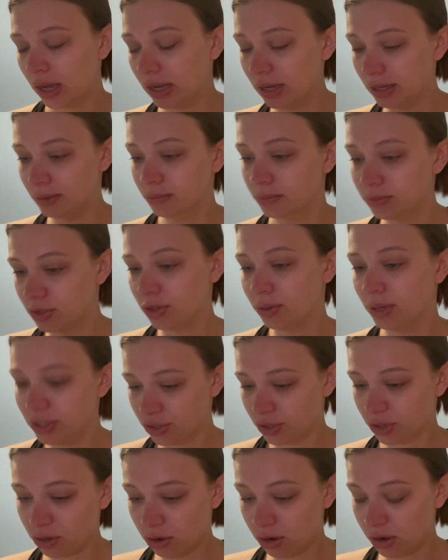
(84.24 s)
um, so I
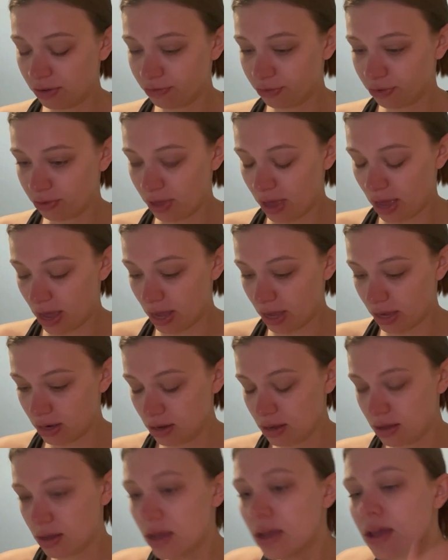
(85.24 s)
took off for that.
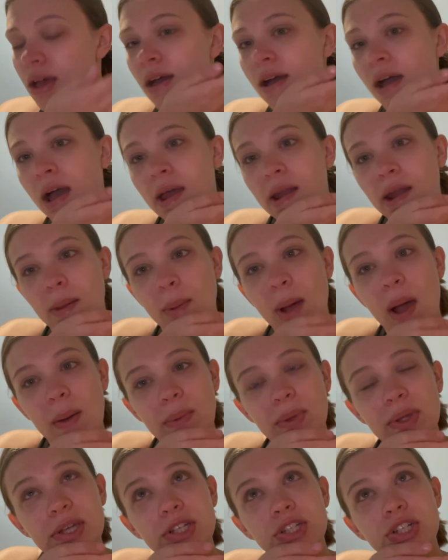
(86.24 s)
And I
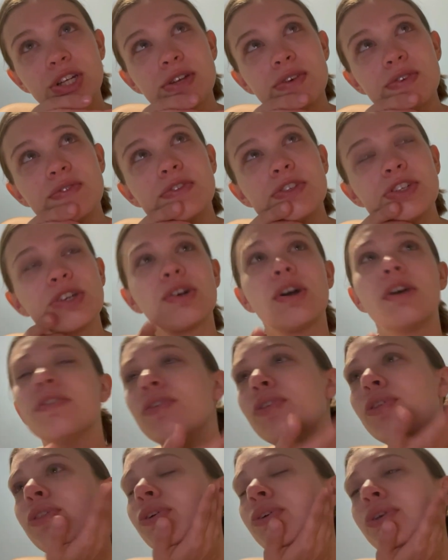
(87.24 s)
probably should have took off
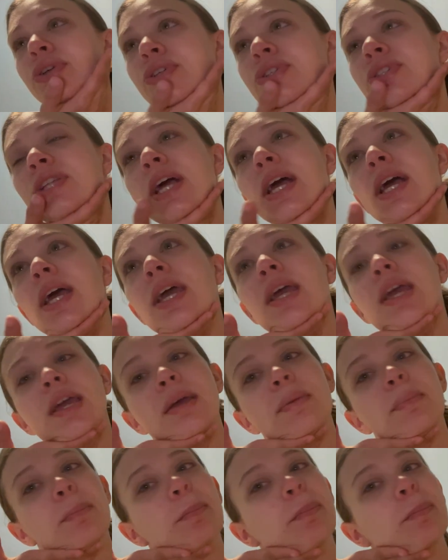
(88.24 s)
Thursday
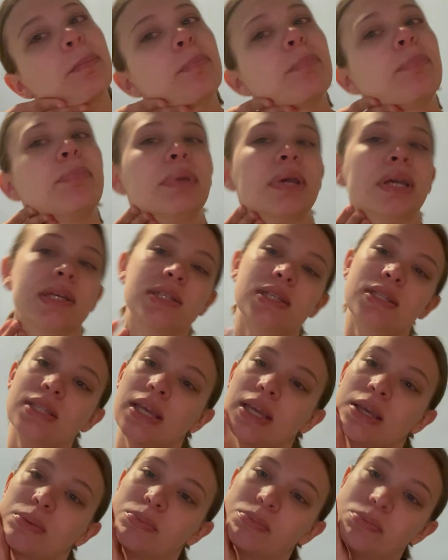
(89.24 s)
because it's
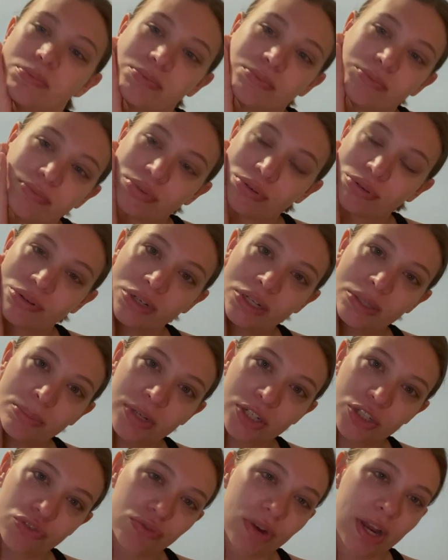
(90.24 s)
like pretty
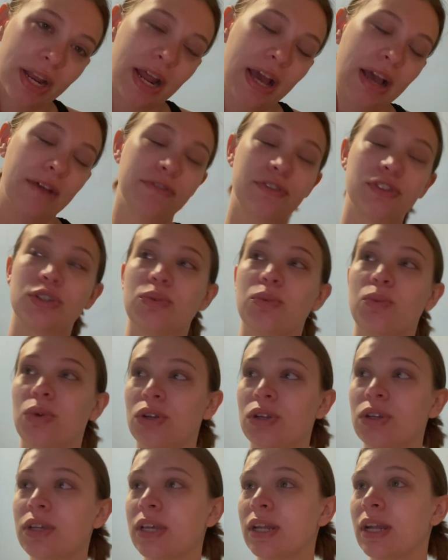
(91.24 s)
much right after
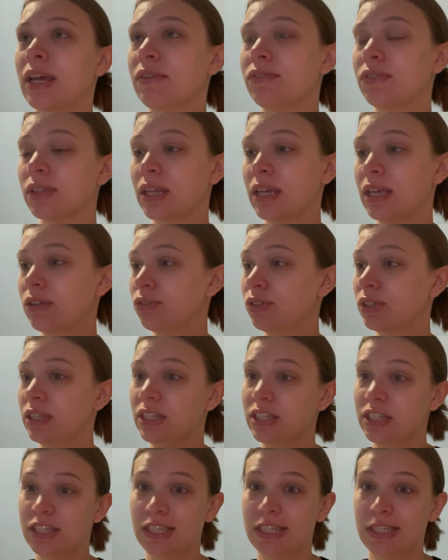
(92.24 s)
work and I have to like really
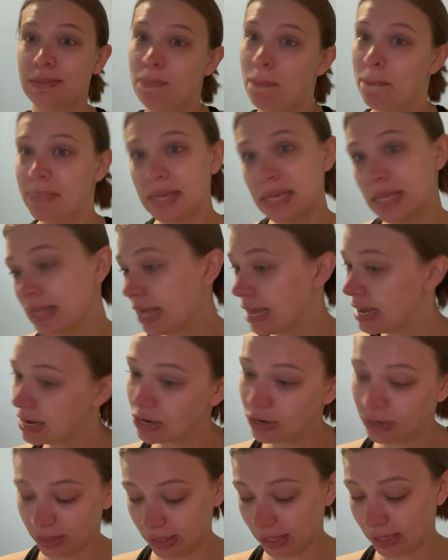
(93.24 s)
speed
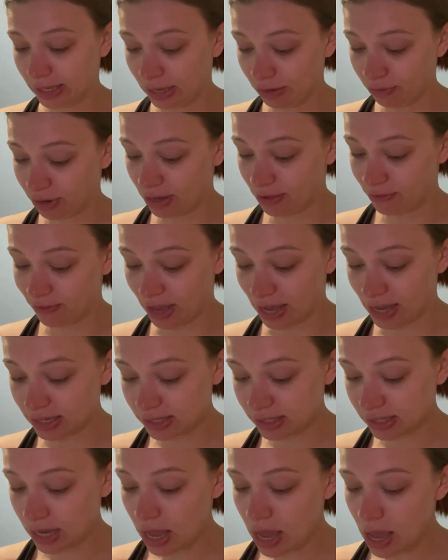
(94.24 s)
there and like get ready
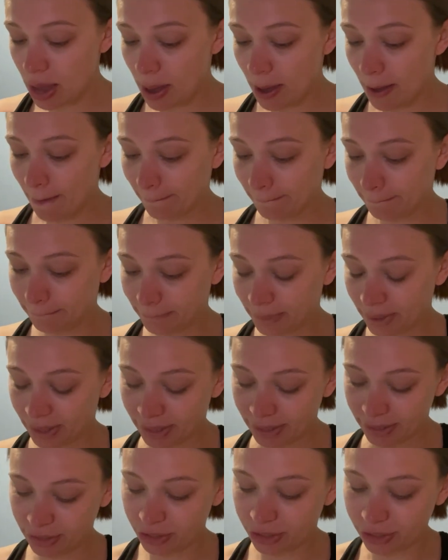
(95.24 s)
fast.
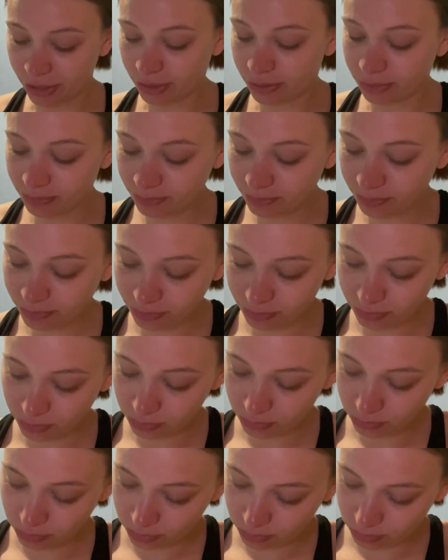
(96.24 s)
But you know,
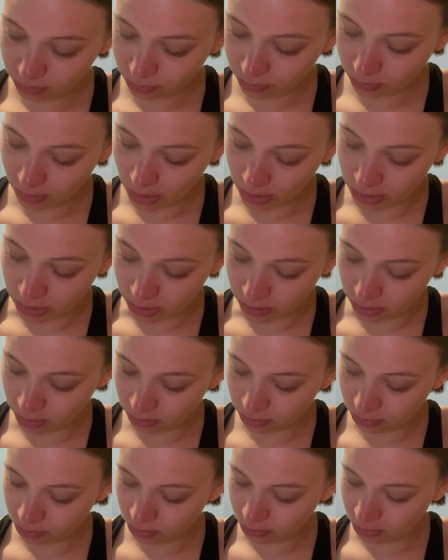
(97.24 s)
I didn't
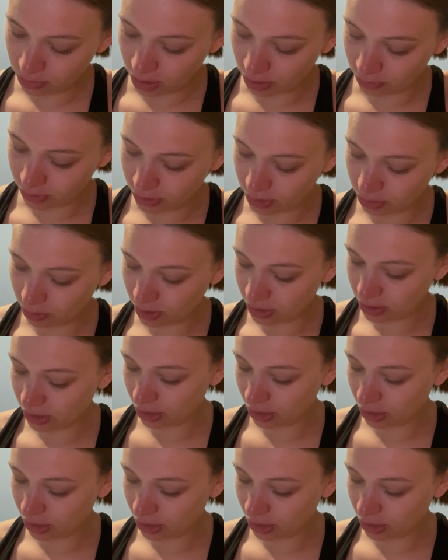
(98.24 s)
obviously want to